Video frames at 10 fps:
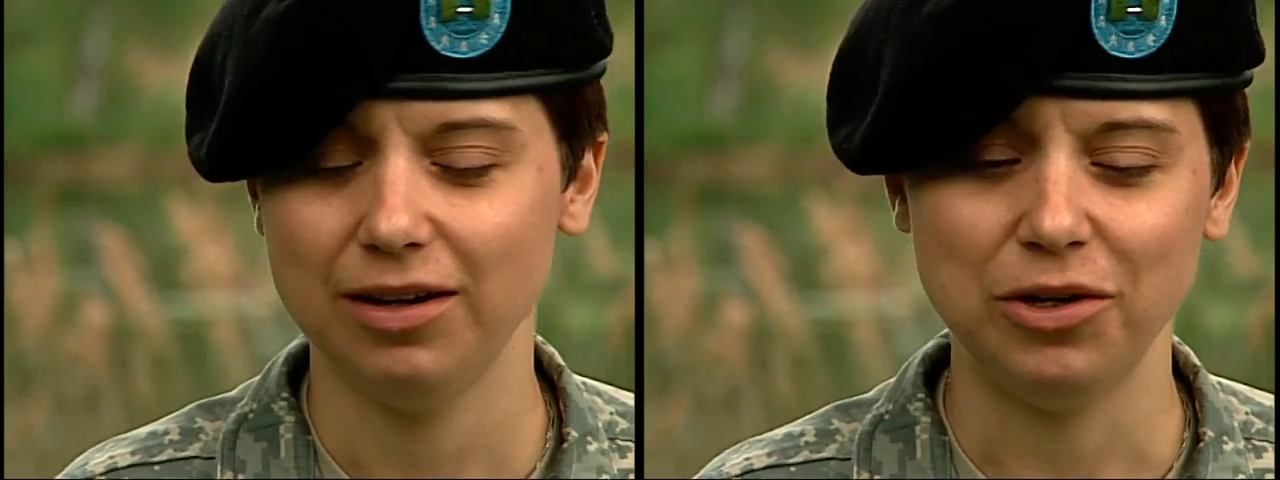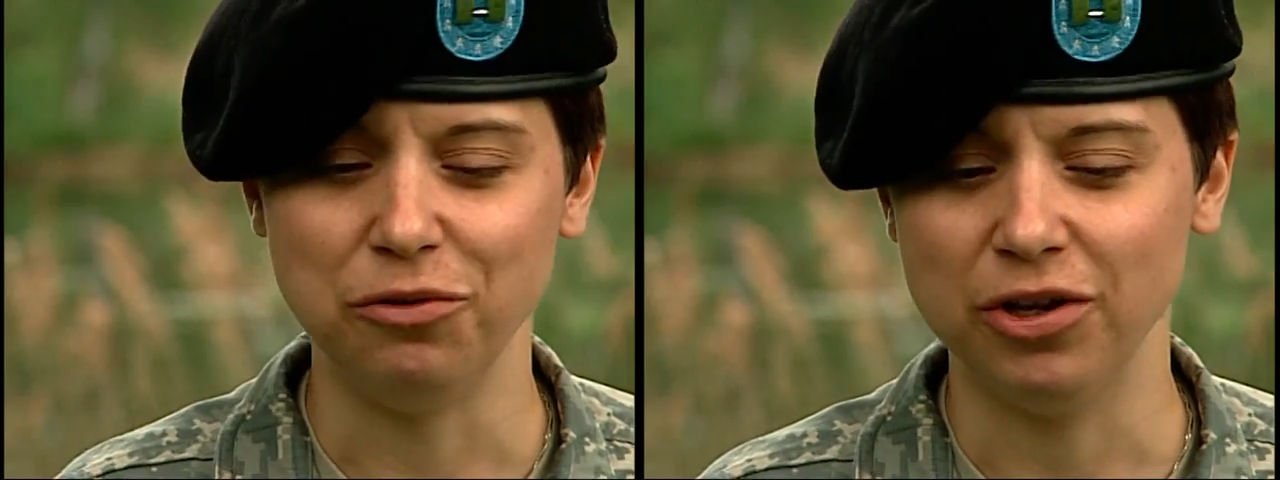
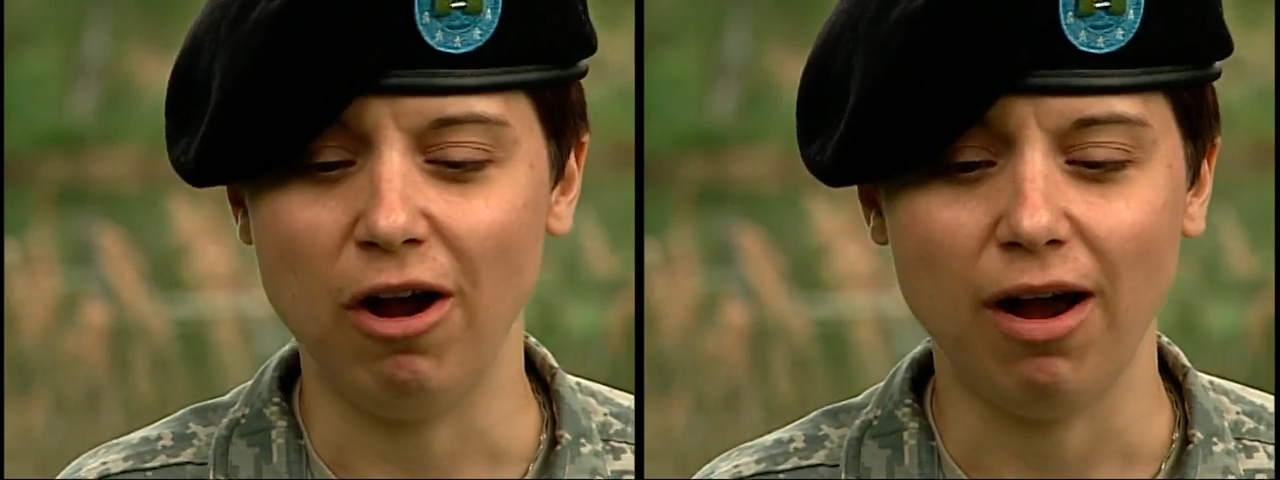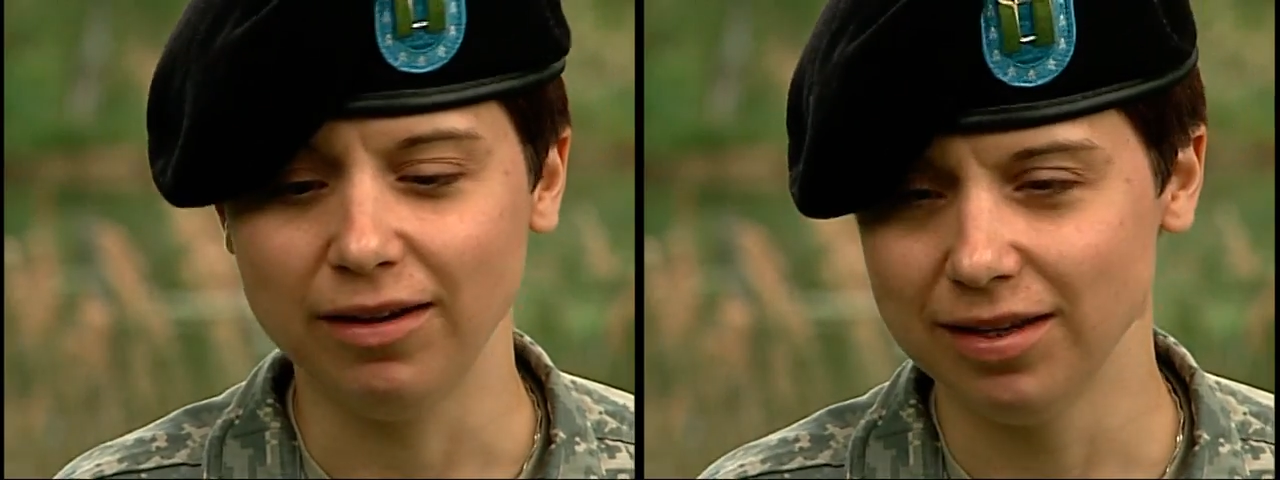you
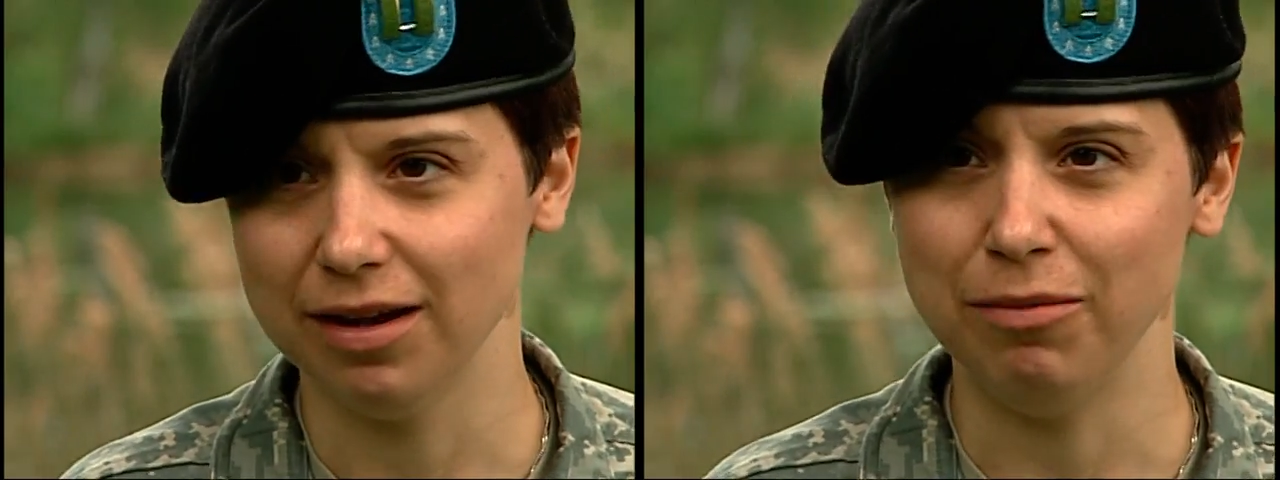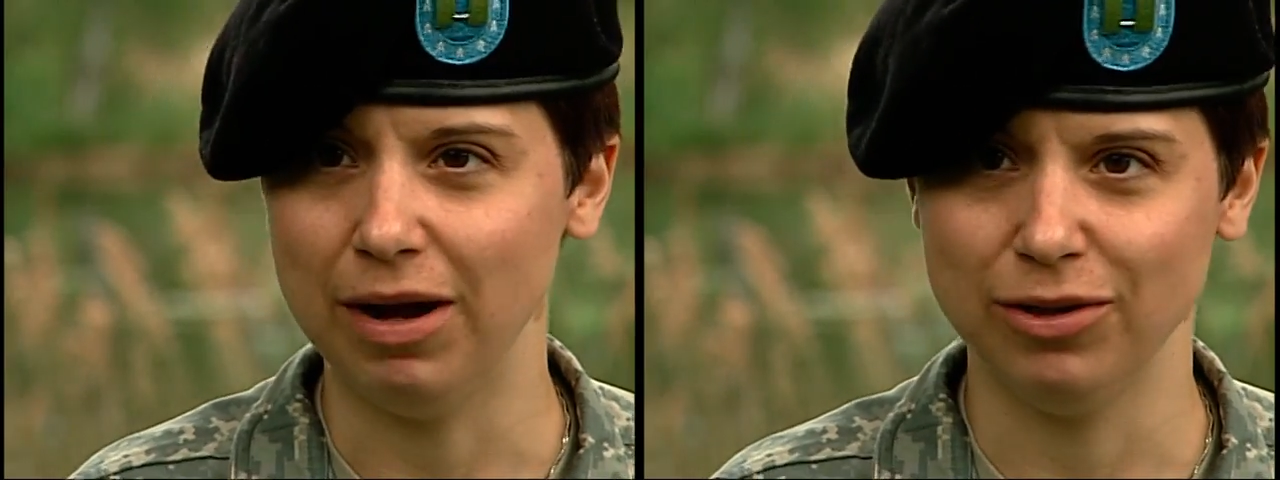talked
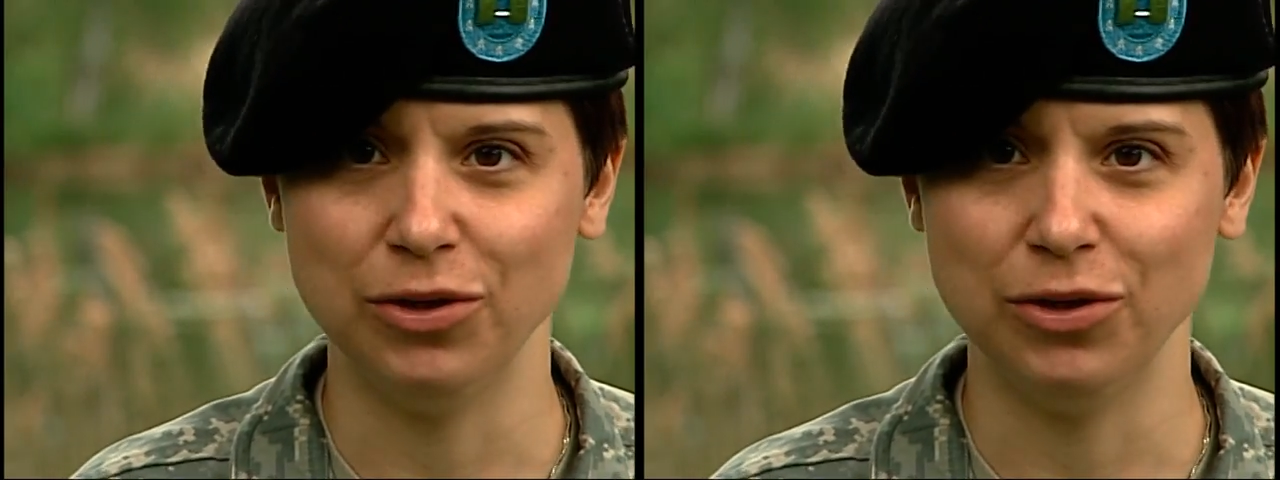about